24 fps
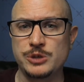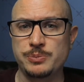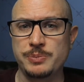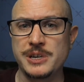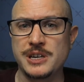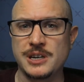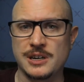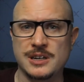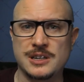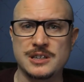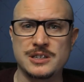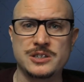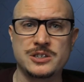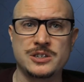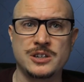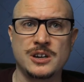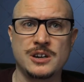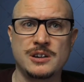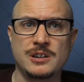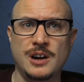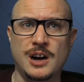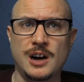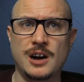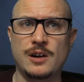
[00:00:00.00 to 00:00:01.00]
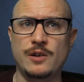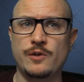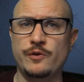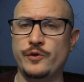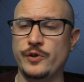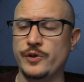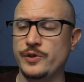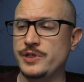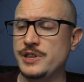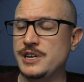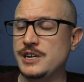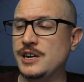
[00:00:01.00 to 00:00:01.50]
because of
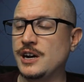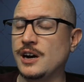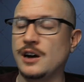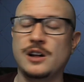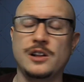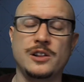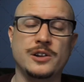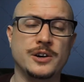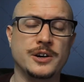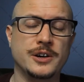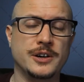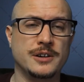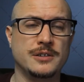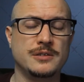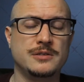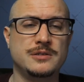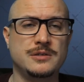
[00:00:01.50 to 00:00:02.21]
the color